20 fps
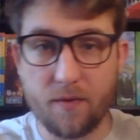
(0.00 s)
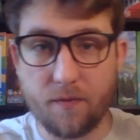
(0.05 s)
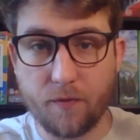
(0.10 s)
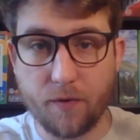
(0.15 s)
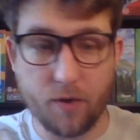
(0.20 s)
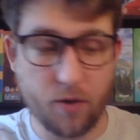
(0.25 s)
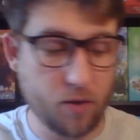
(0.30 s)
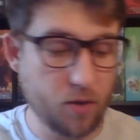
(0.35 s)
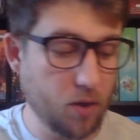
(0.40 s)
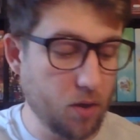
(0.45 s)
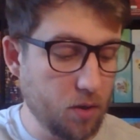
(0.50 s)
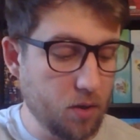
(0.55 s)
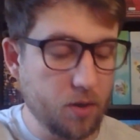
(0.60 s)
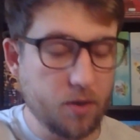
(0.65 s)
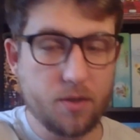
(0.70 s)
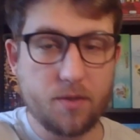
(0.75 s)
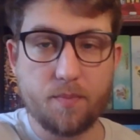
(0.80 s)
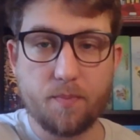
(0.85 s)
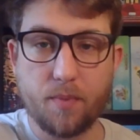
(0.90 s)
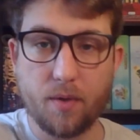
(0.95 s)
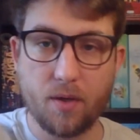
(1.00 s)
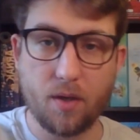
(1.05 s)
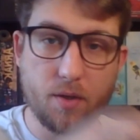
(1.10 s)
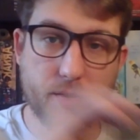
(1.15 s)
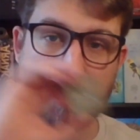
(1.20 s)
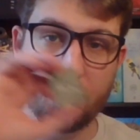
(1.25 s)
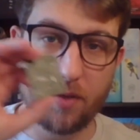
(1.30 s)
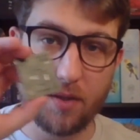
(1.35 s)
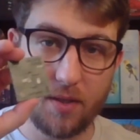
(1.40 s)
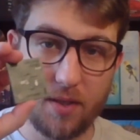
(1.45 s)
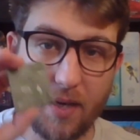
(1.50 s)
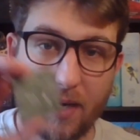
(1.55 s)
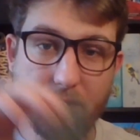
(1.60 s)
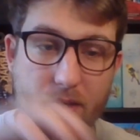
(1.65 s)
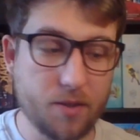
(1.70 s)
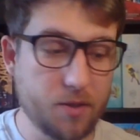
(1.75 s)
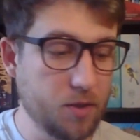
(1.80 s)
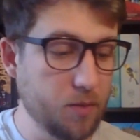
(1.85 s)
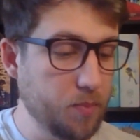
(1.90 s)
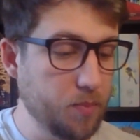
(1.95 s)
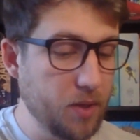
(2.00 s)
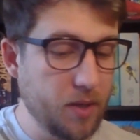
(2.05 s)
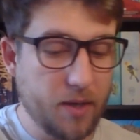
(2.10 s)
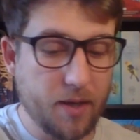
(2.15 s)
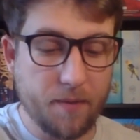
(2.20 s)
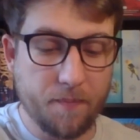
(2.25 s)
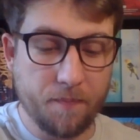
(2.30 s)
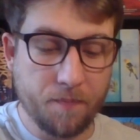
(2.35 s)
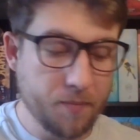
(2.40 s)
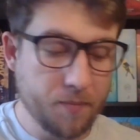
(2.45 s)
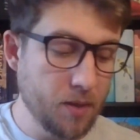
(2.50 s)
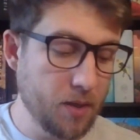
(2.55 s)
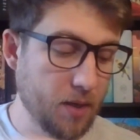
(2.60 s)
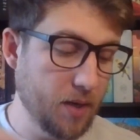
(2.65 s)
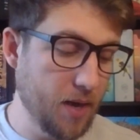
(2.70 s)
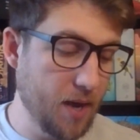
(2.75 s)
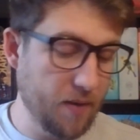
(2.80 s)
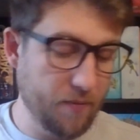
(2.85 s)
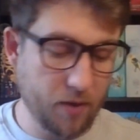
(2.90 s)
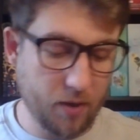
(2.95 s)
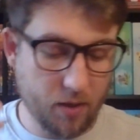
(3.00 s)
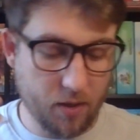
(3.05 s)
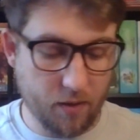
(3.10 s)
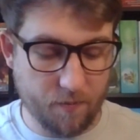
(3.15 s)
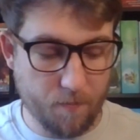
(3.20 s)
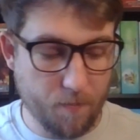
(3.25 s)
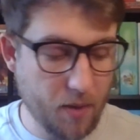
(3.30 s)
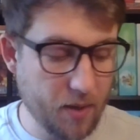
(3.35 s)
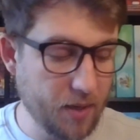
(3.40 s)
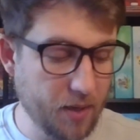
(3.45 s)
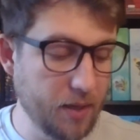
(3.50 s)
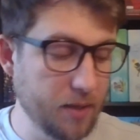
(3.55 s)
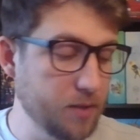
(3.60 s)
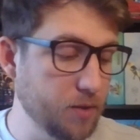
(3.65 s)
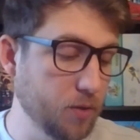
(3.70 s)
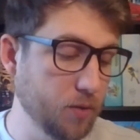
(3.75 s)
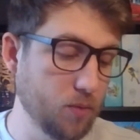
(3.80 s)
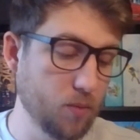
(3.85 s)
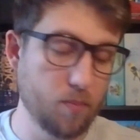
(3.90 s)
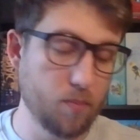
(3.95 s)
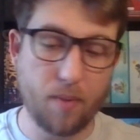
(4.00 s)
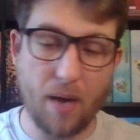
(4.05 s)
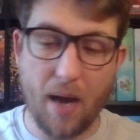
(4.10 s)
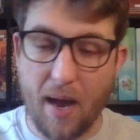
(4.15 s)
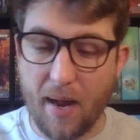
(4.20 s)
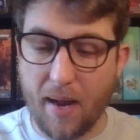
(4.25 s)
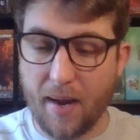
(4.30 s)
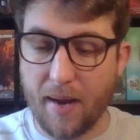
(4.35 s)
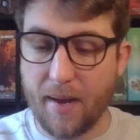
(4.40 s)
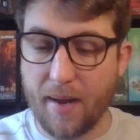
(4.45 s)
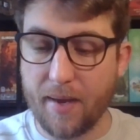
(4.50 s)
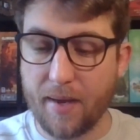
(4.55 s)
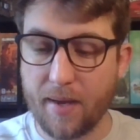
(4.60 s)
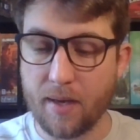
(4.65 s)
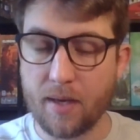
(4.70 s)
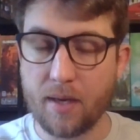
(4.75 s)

for your cards, but also the tiles you play, and having enough money to buy